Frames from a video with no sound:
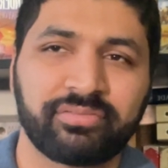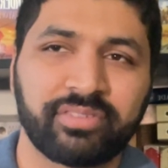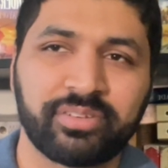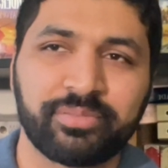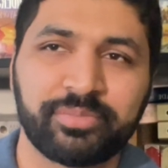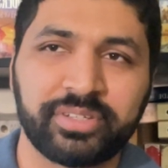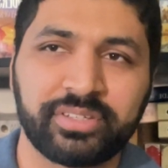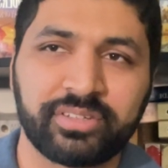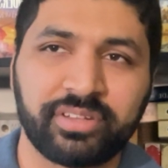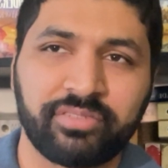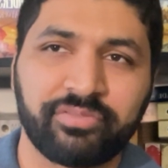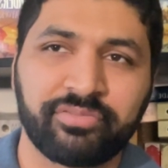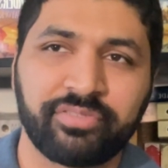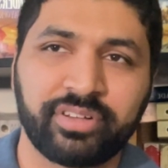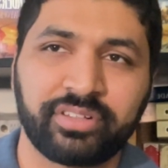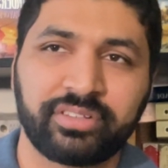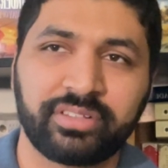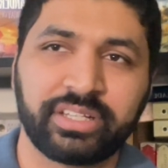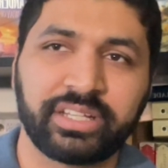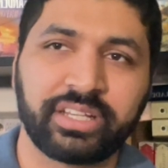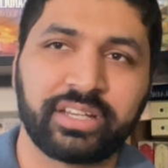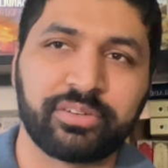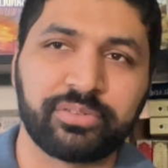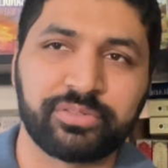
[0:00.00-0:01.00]
I mean, I felt
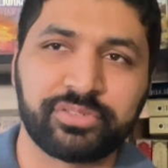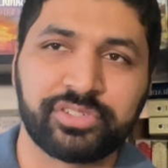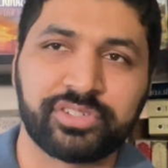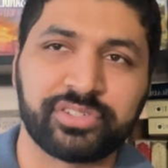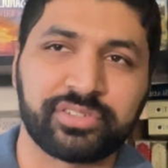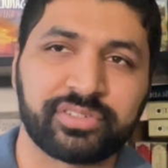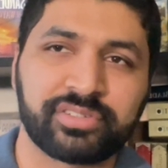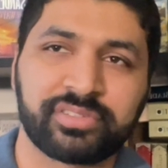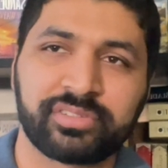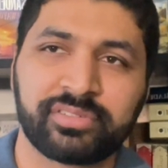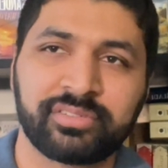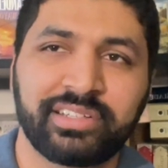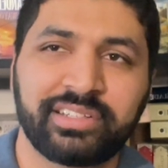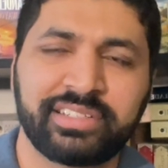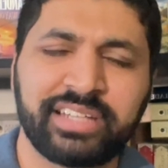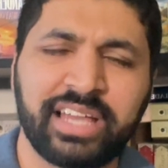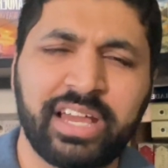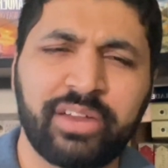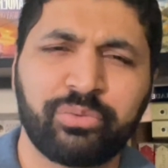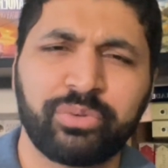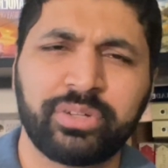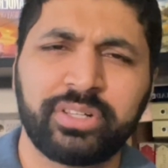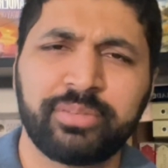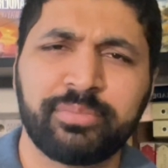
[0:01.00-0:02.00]
like I was just not
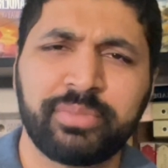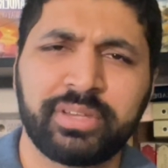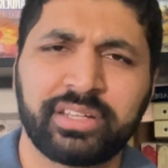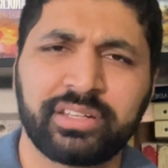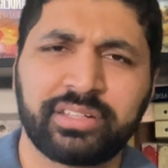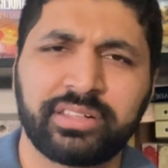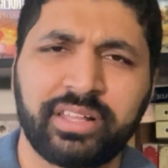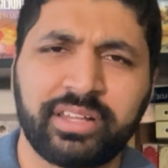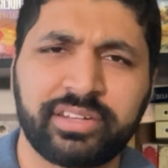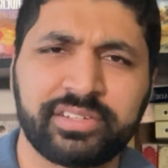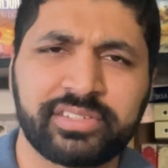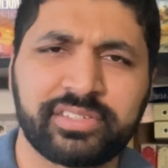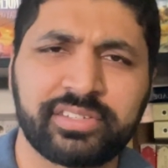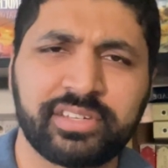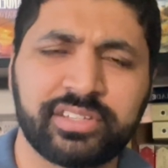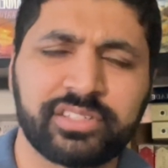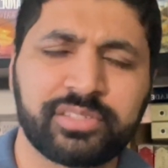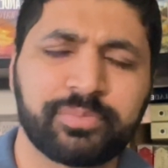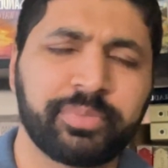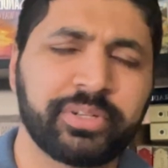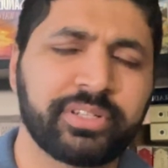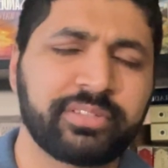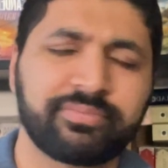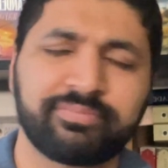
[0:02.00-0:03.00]
really making a lot of sense,
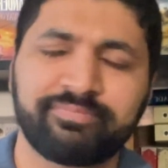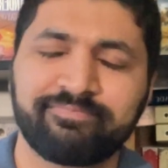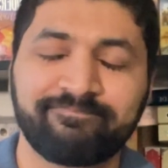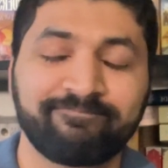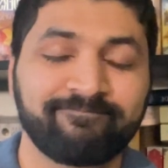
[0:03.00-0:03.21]
but,